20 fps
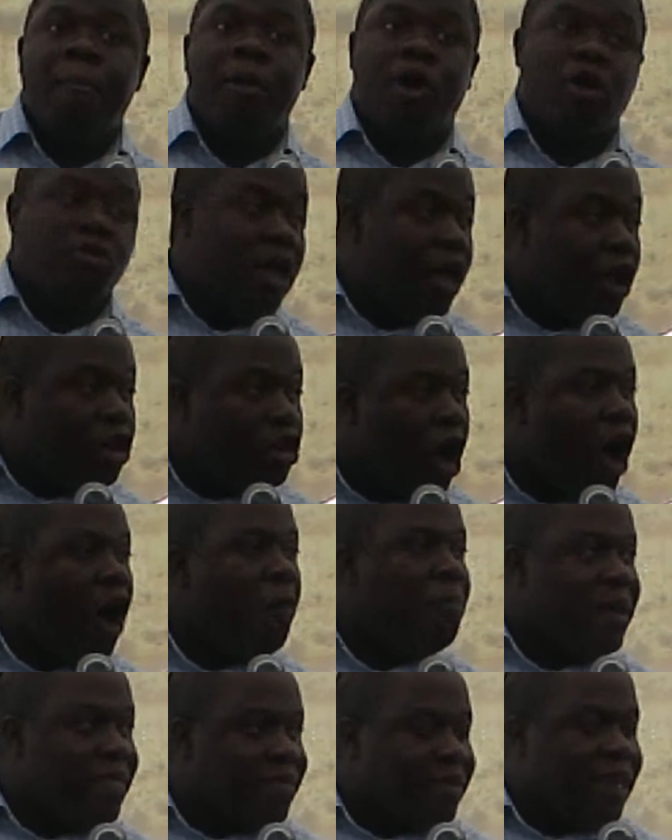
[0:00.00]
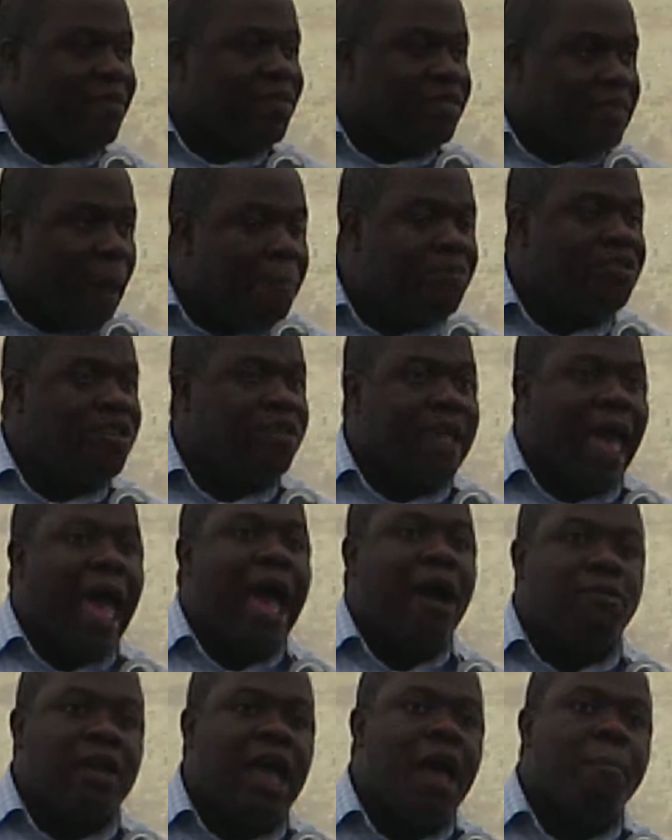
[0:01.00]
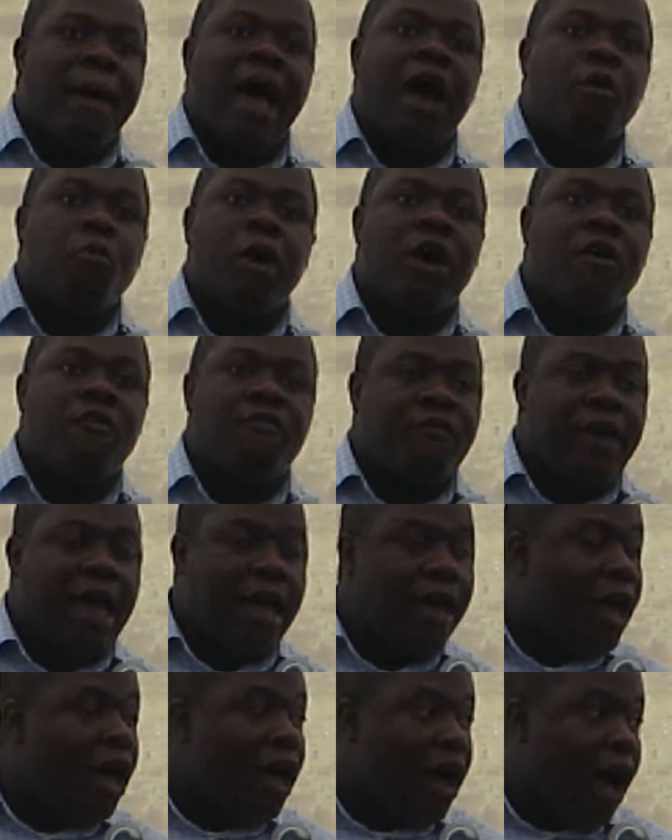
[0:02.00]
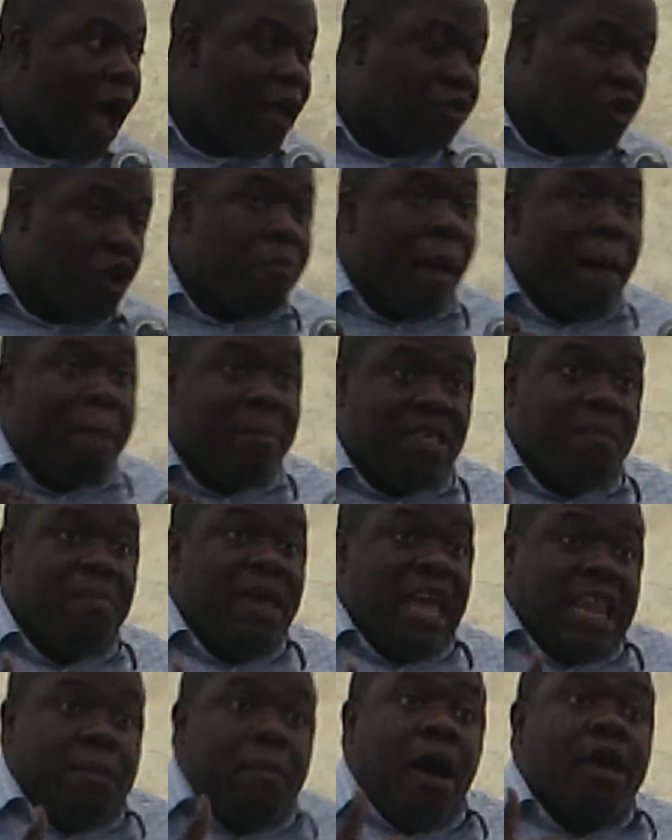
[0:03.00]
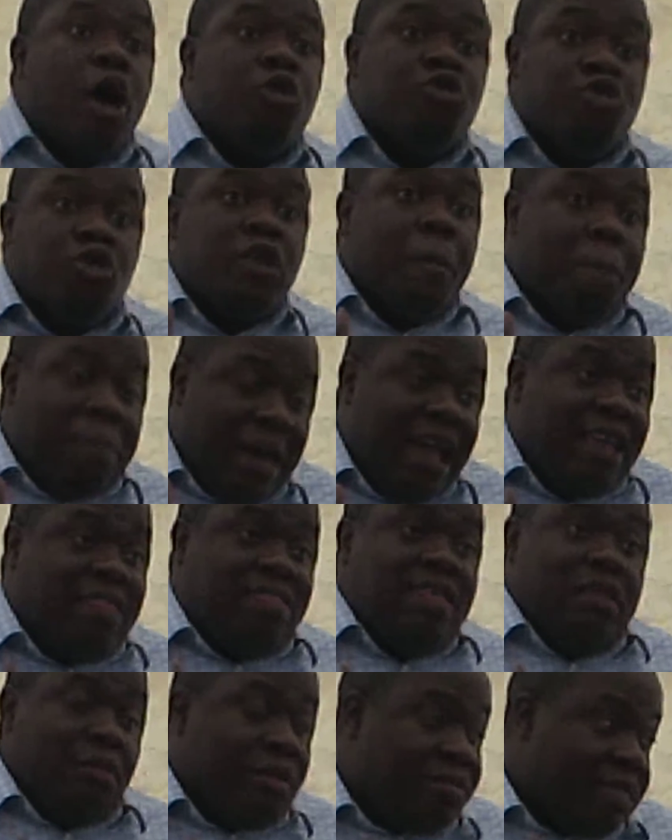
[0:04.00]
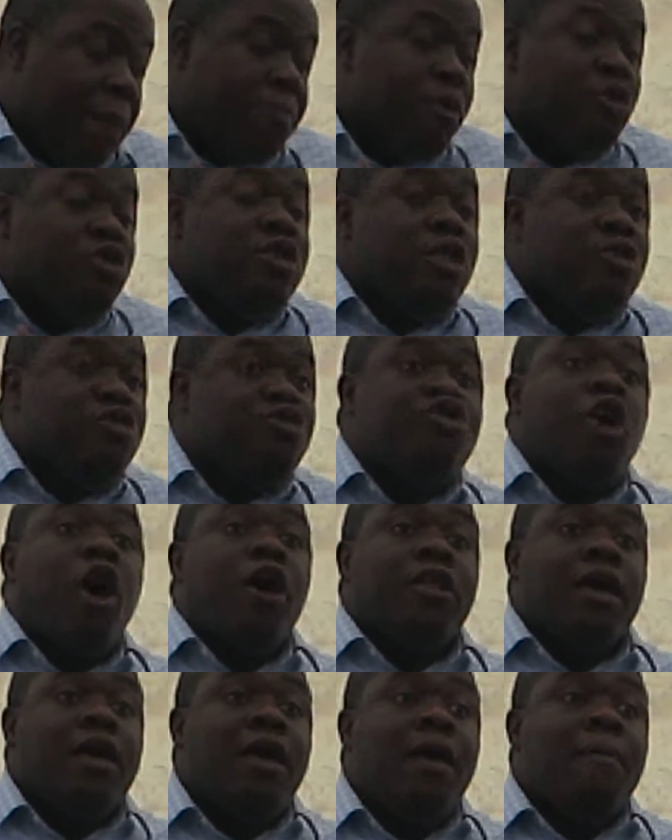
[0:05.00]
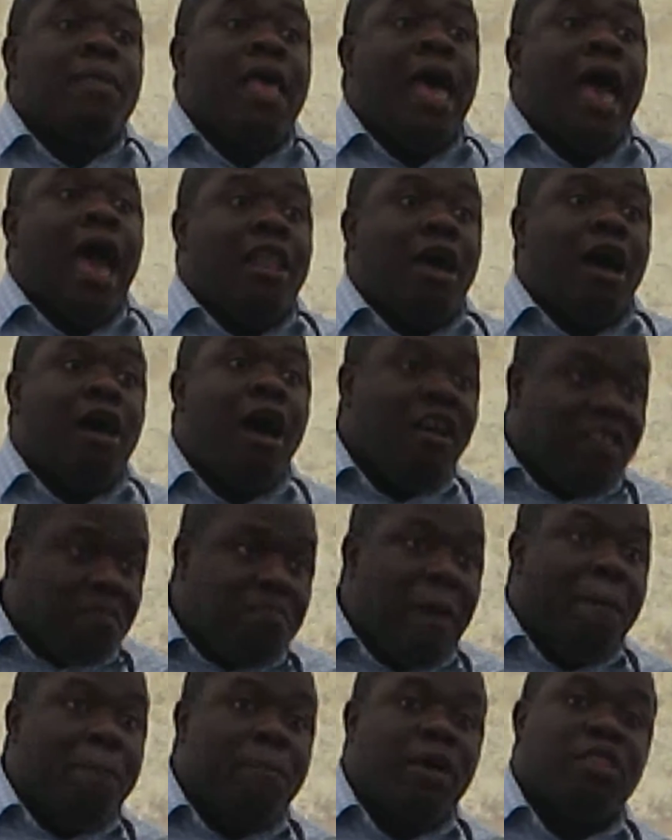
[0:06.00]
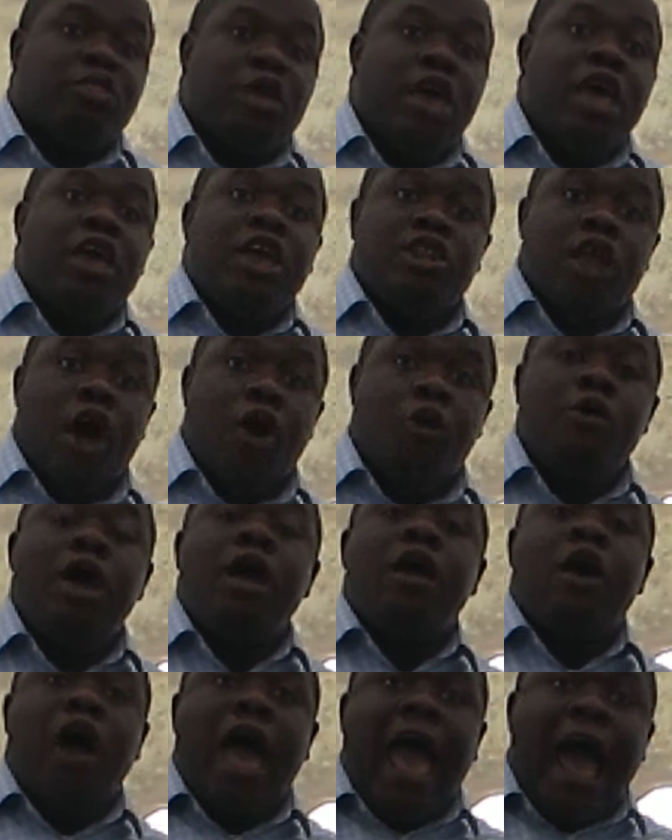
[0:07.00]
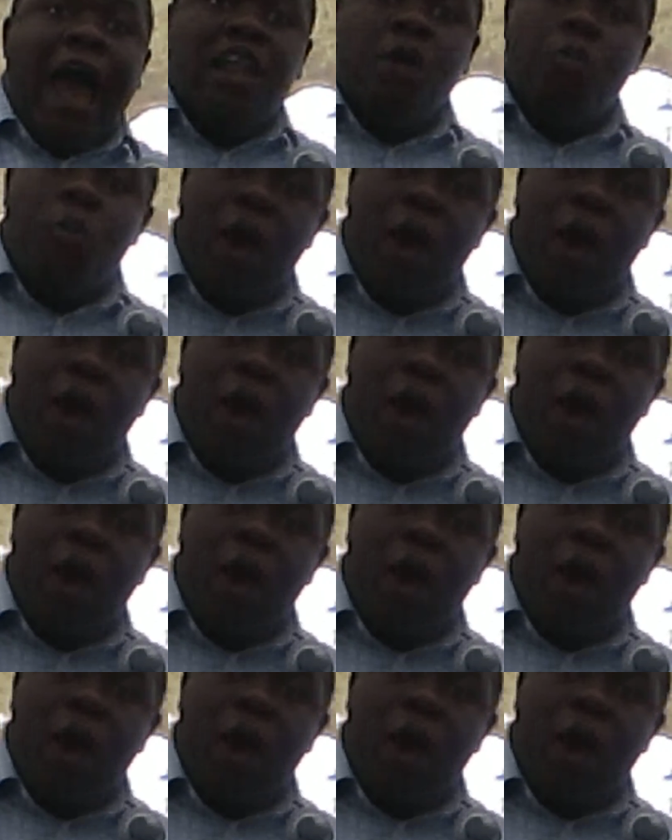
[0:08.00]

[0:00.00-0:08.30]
because there are a lot of misconceptions out there about welfare. I do members in meeting in my own union, PCF, the same union as John. And I ask members, you know, out of